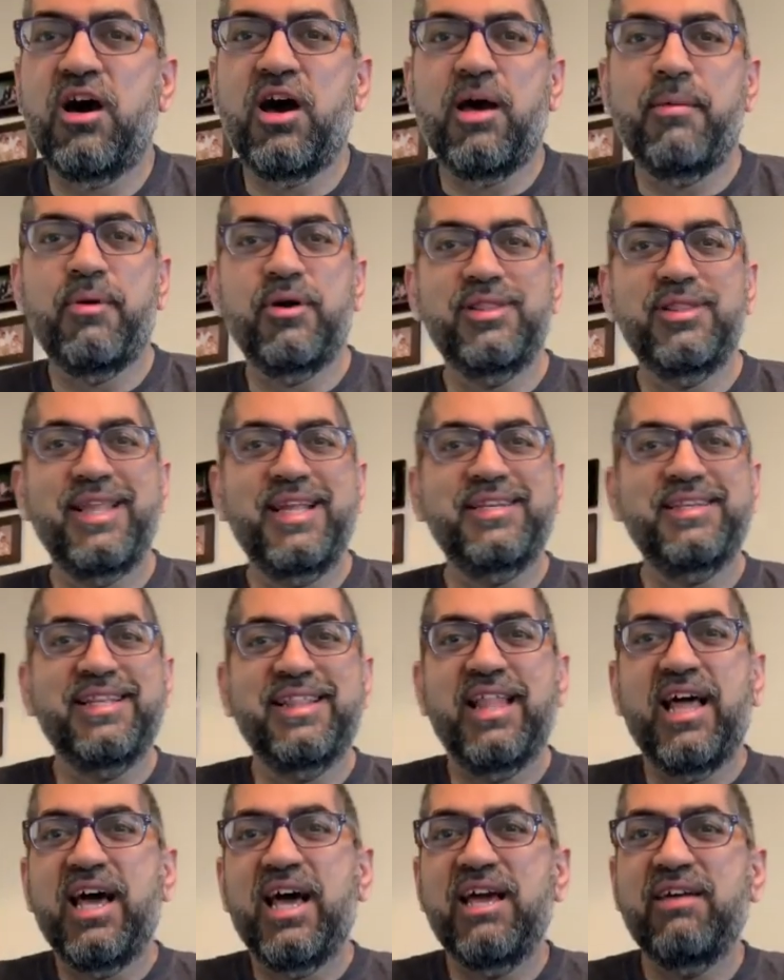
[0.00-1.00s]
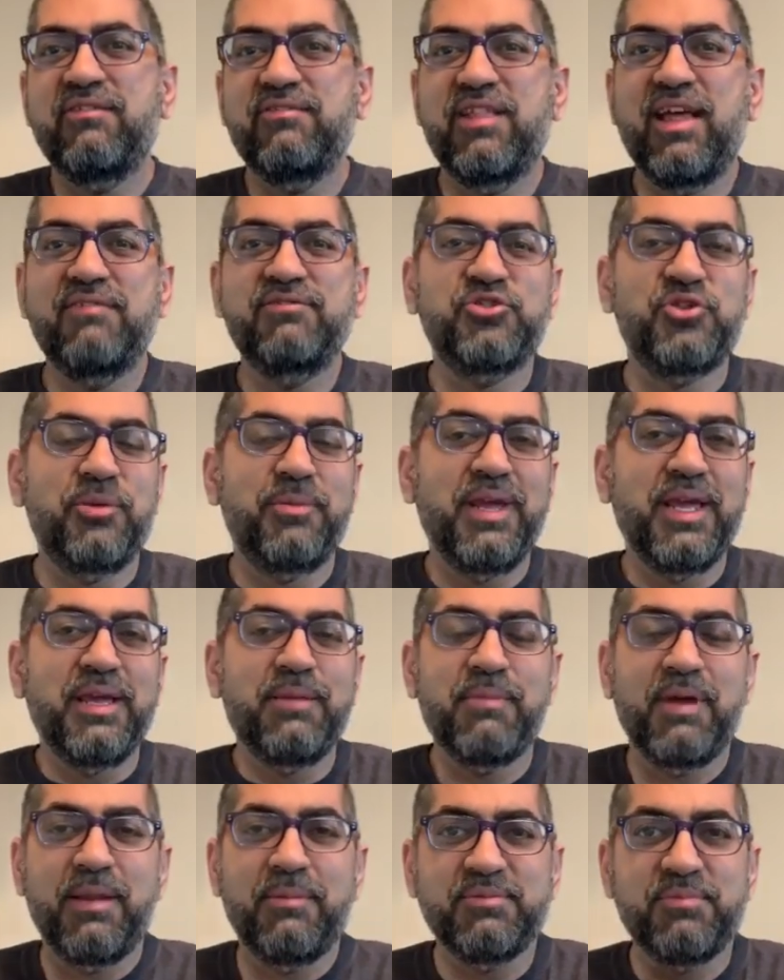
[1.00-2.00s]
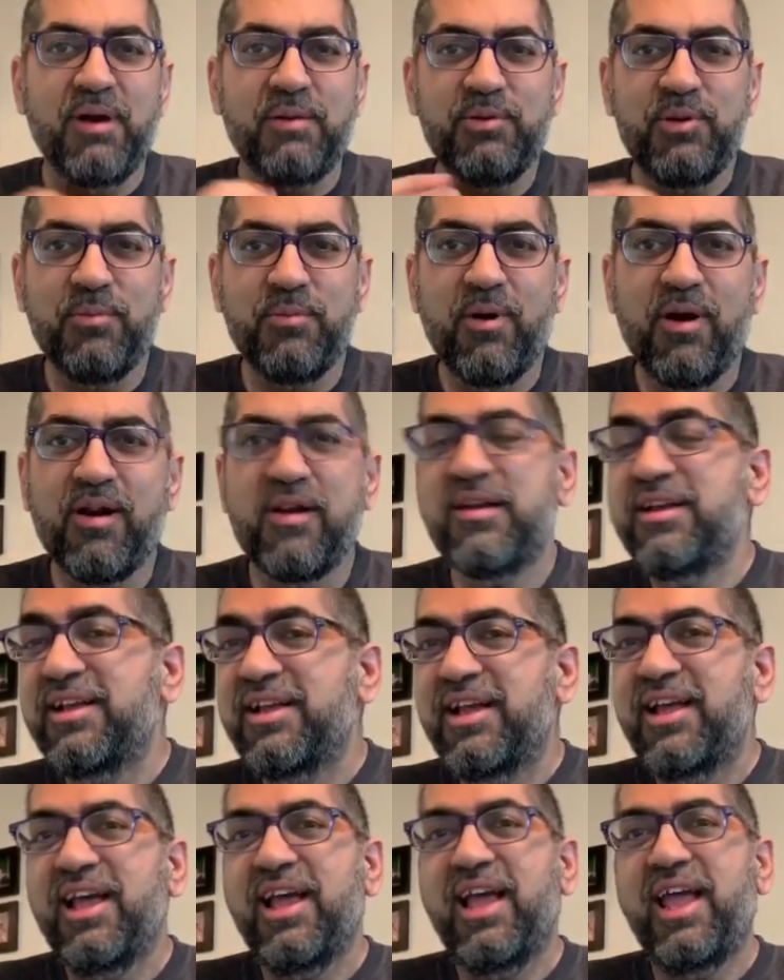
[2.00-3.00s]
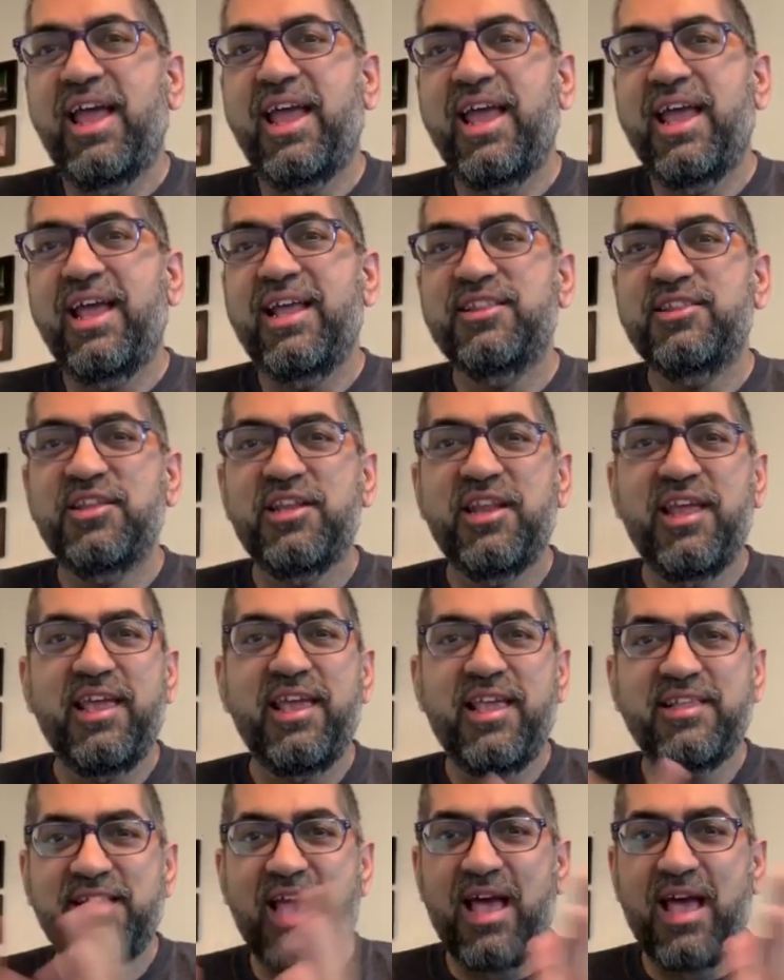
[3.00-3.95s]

I'm on LinkedIn live streaming. My name is Bob Umar, and today